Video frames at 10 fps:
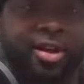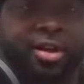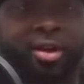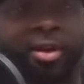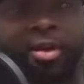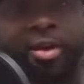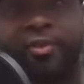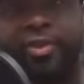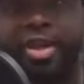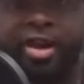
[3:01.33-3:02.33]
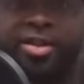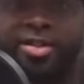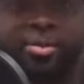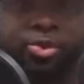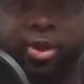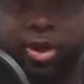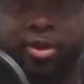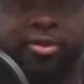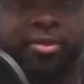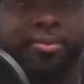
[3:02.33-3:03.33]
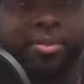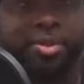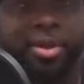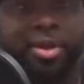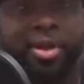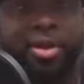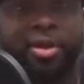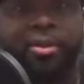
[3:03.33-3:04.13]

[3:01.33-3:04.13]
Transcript: y'all for y'all support, and